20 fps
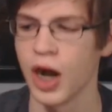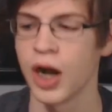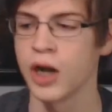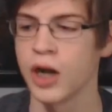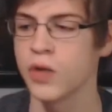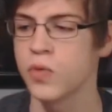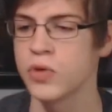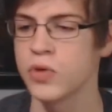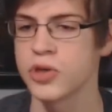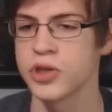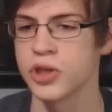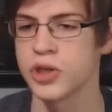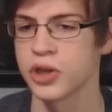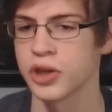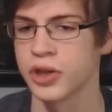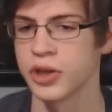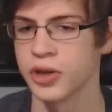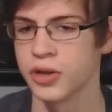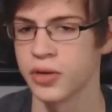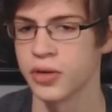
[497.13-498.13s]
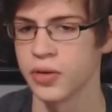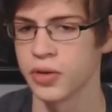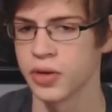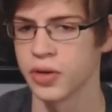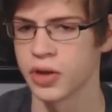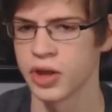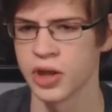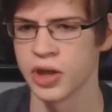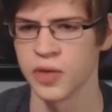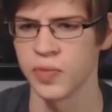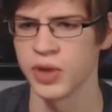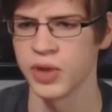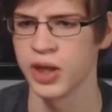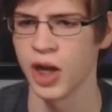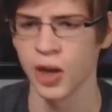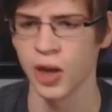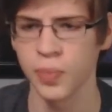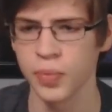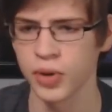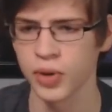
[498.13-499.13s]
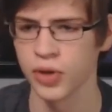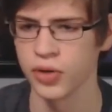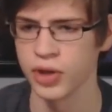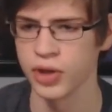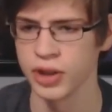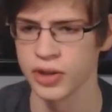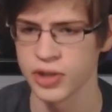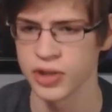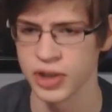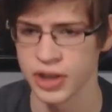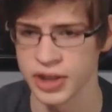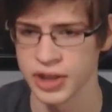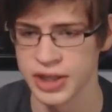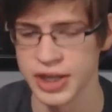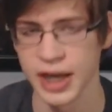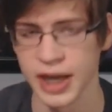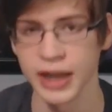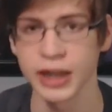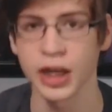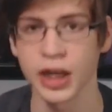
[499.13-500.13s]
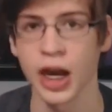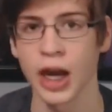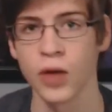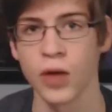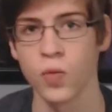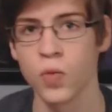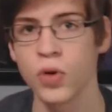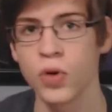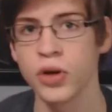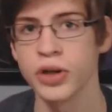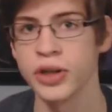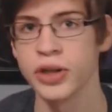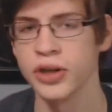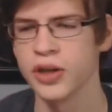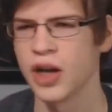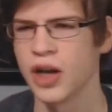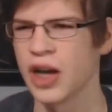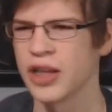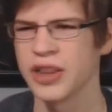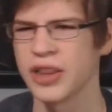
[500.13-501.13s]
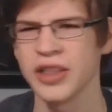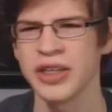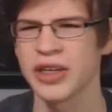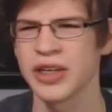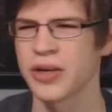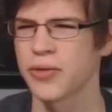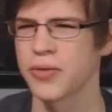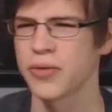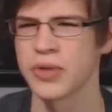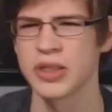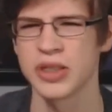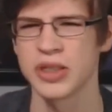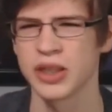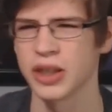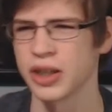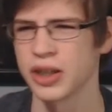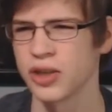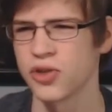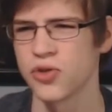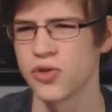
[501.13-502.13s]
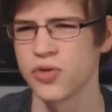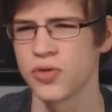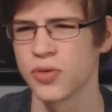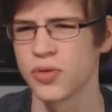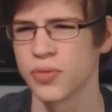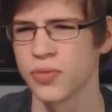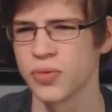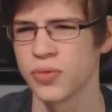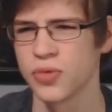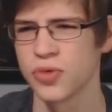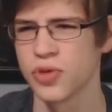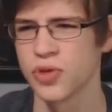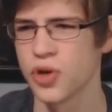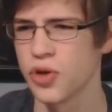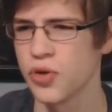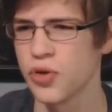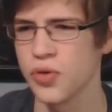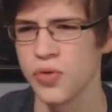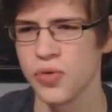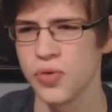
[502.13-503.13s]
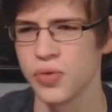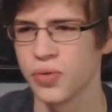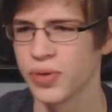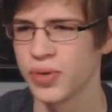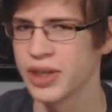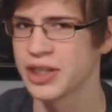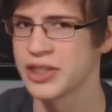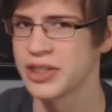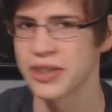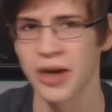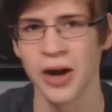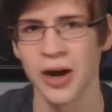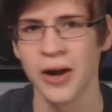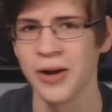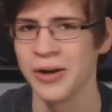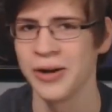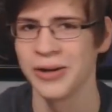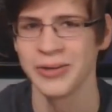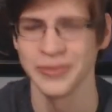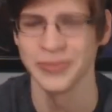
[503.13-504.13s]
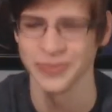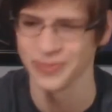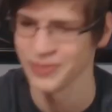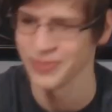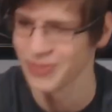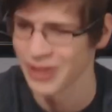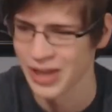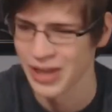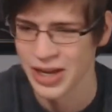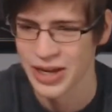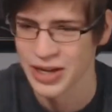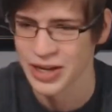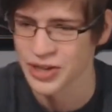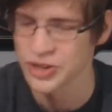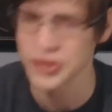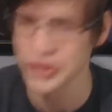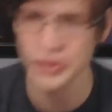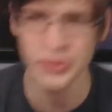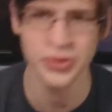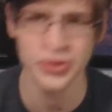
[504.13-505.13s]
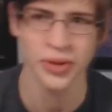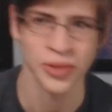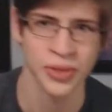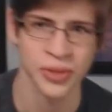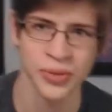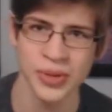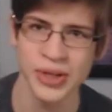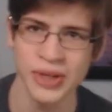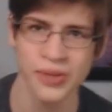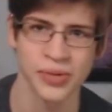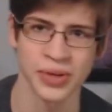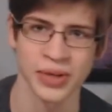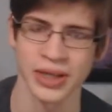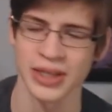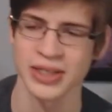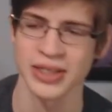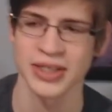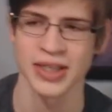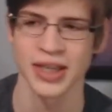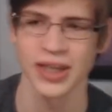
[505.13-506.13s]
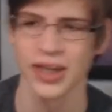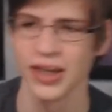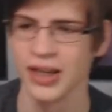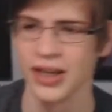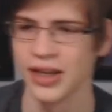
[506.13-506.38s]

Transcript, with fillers: I wasn't gonna be uploading to the date I wanted. I think I was like 2 weeks off. 2 or 3 weeks.